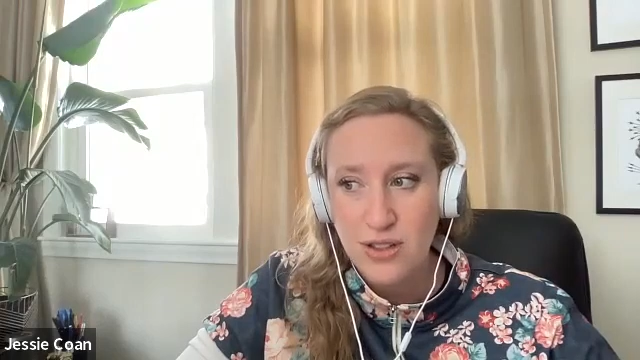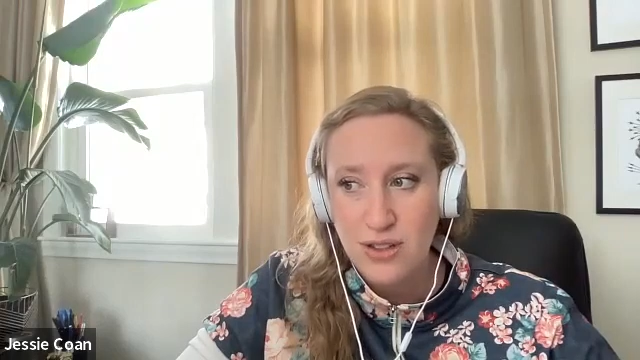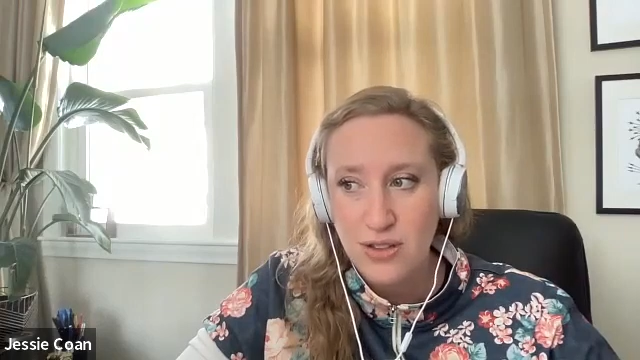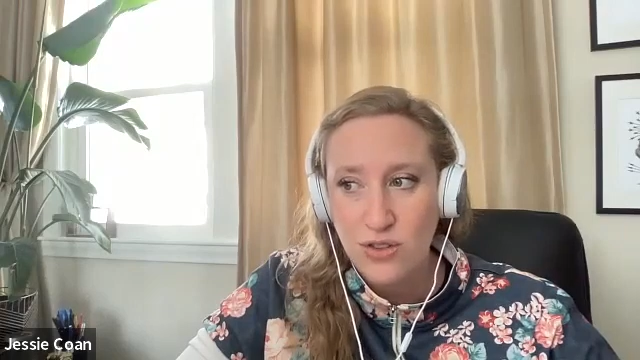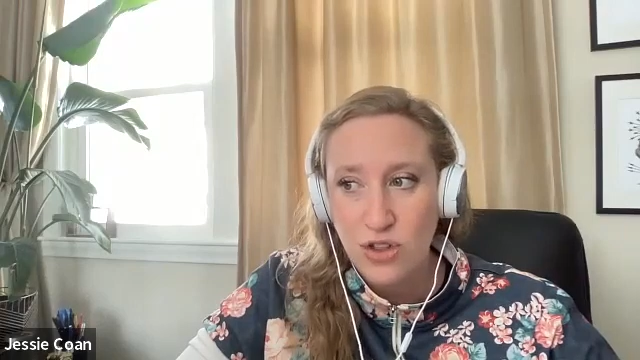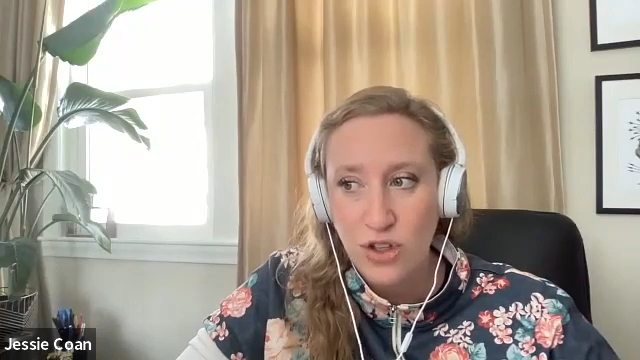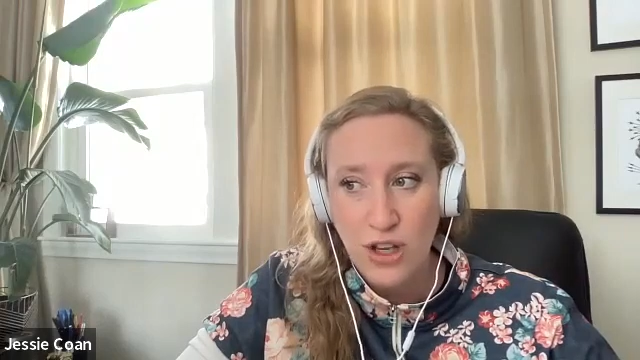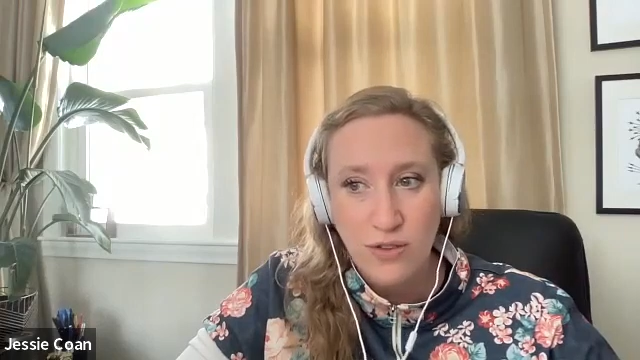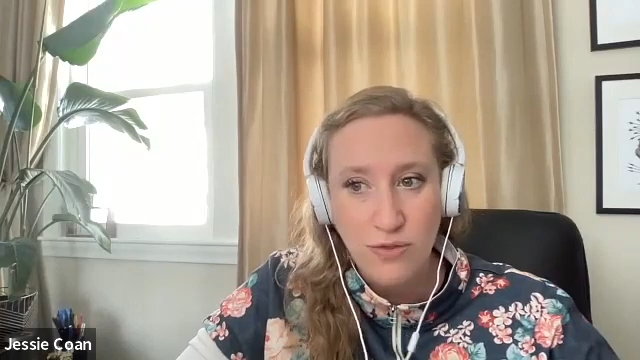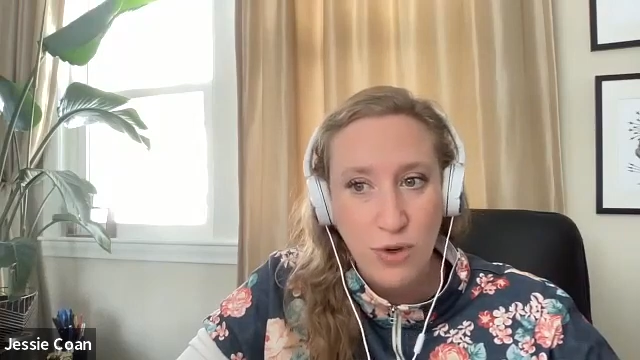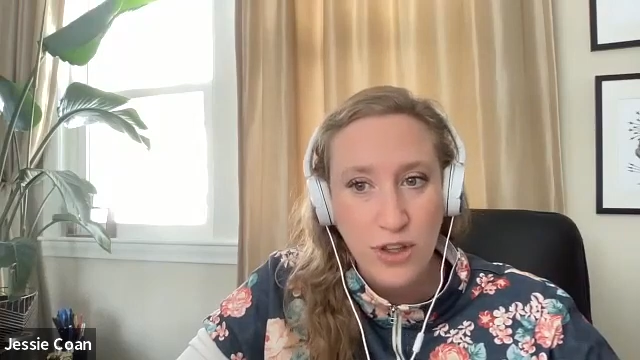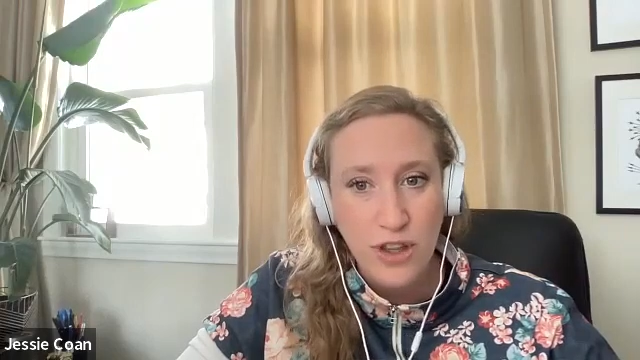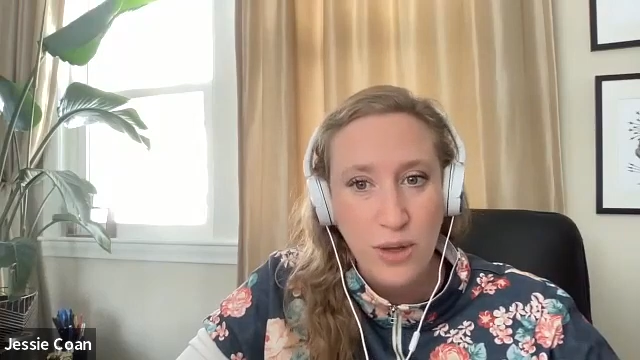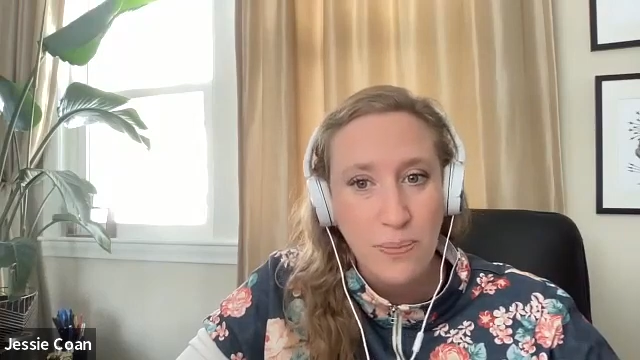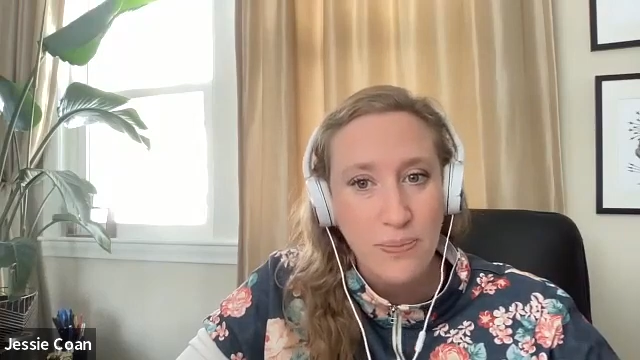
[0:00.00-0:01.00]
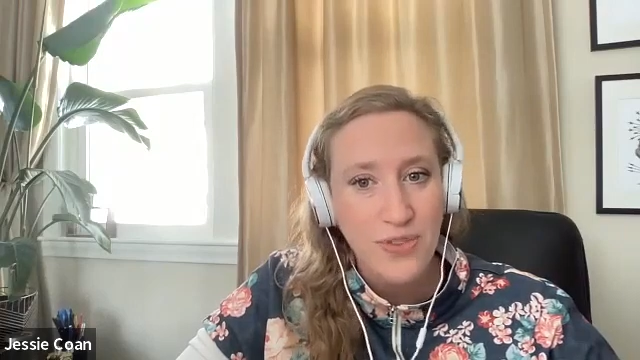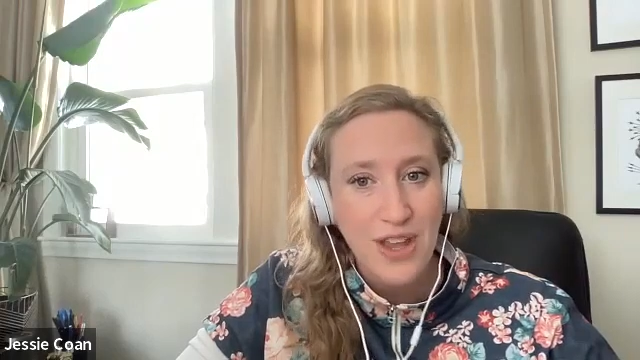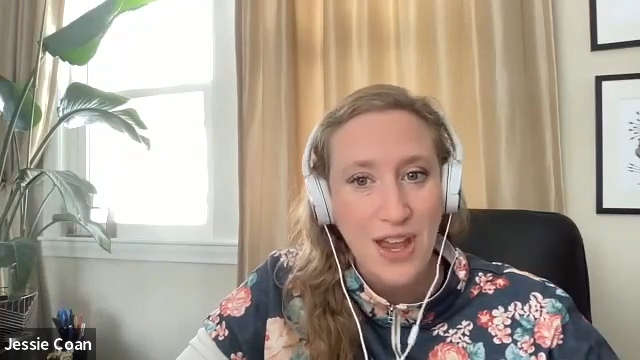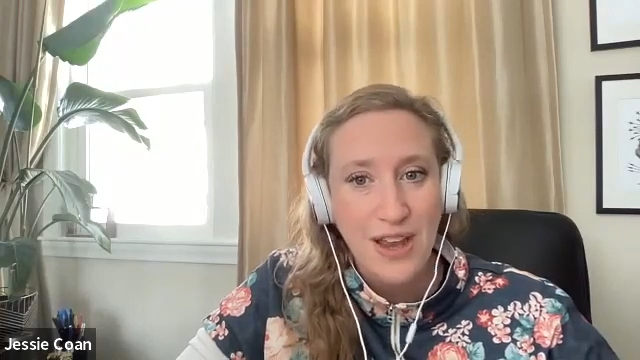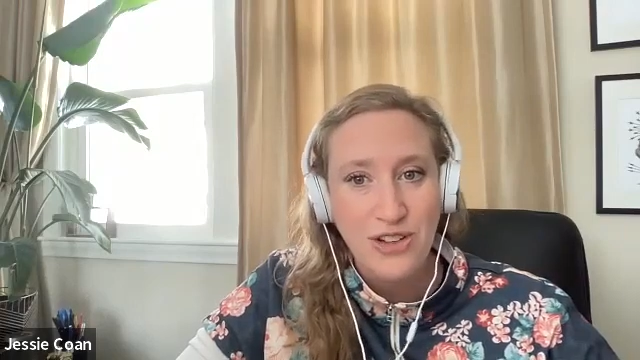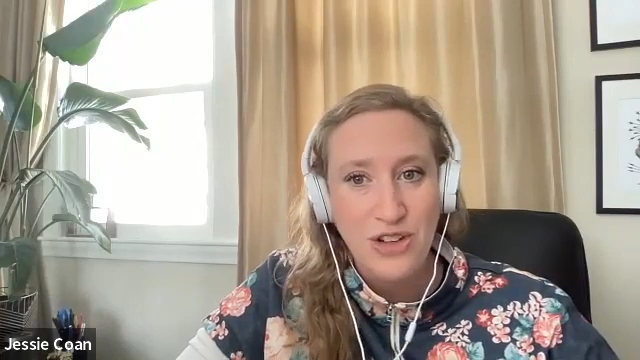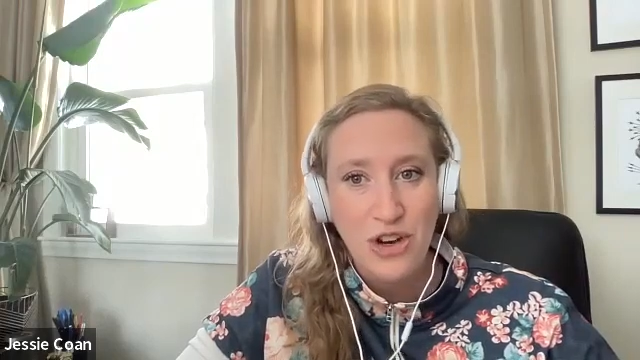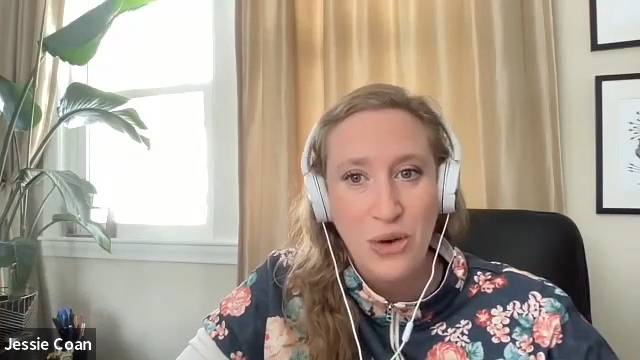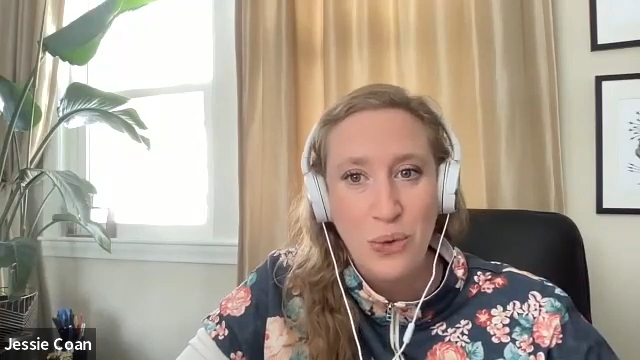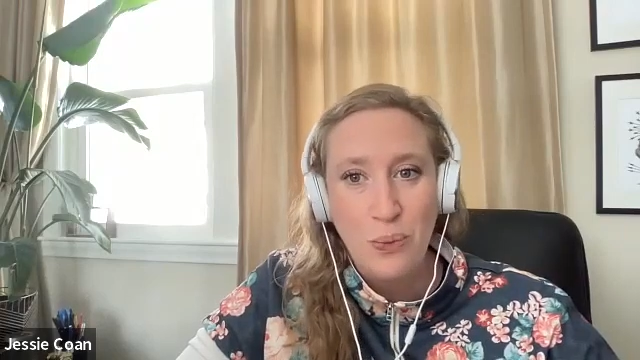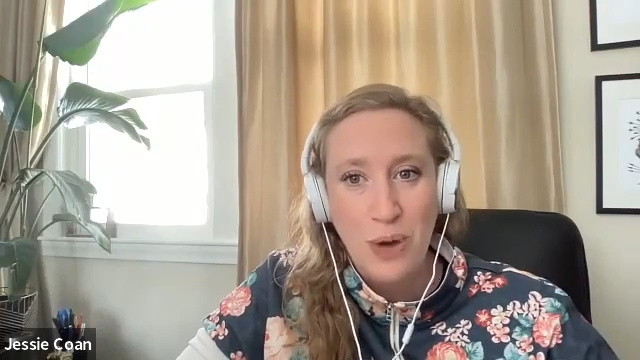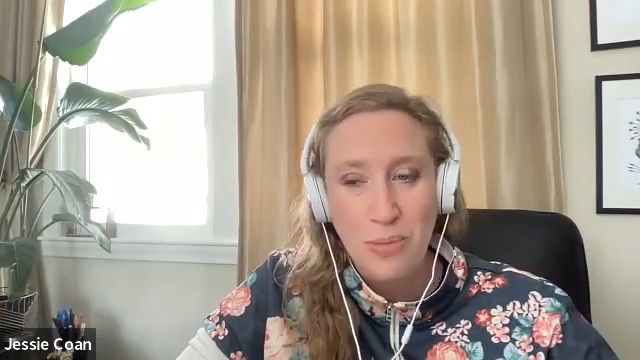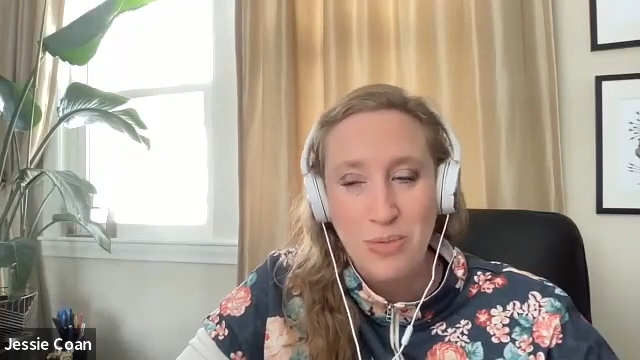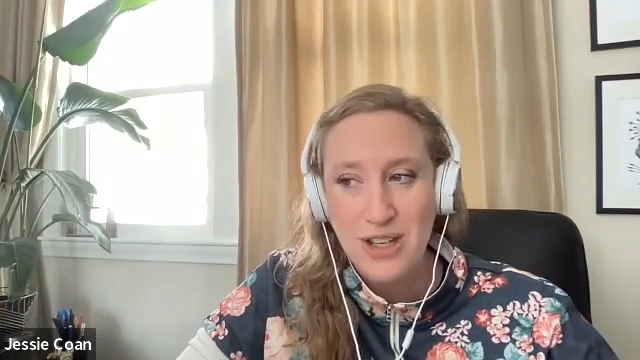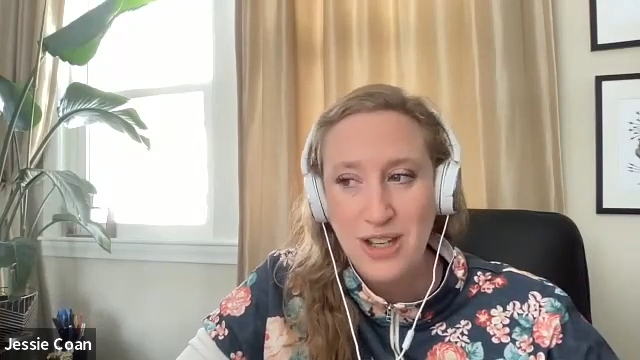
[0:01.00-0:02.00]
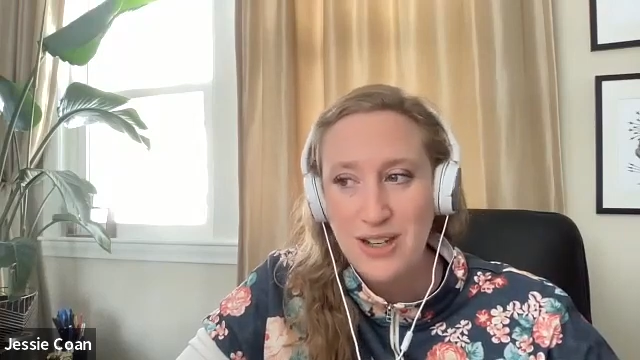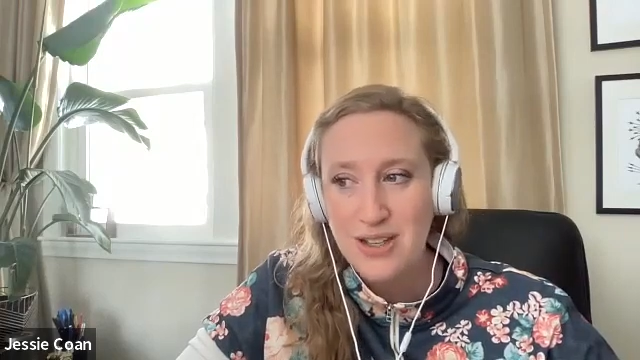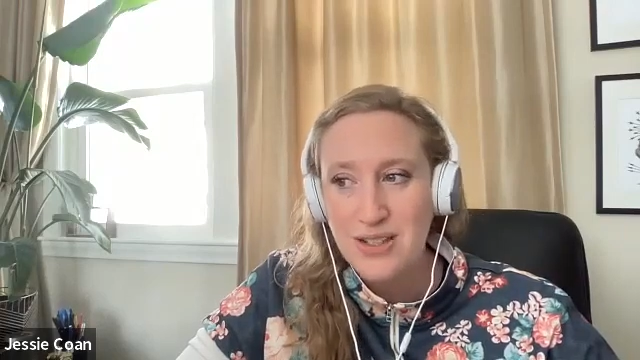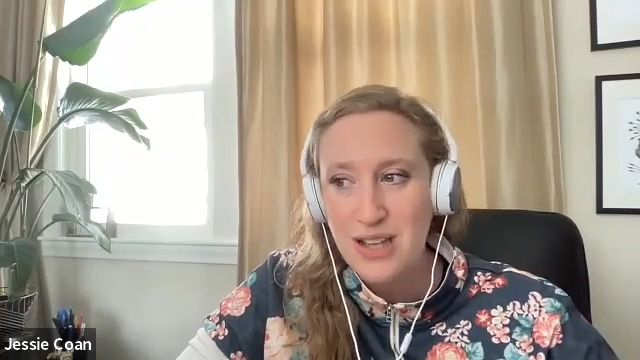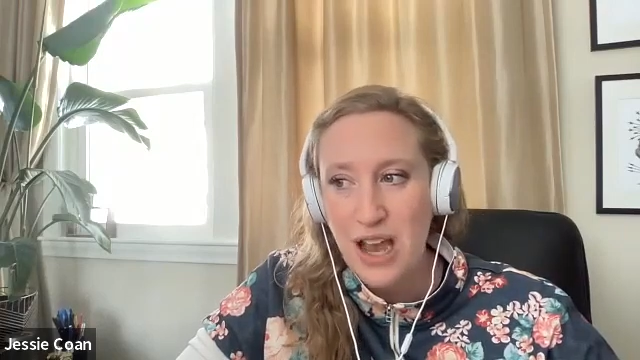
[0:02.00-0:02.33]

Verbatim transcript: l- looking for them. And your website is